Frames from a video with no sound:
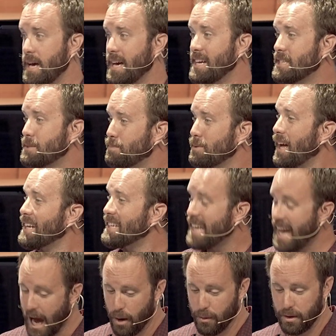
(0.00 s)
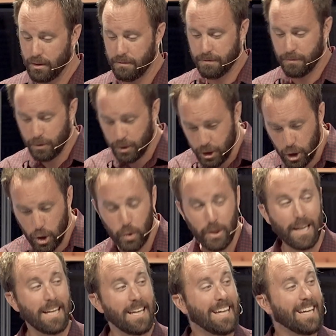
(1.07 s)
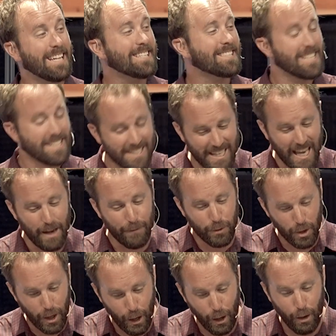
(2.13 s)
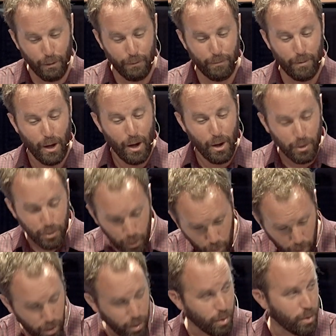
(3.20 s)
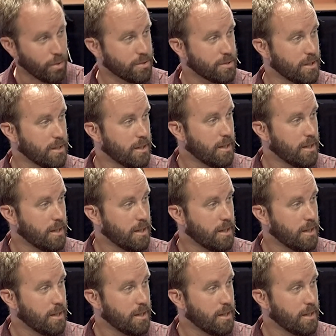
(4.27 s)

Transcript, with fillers: His blood counted for you, that he is the Savior of the world.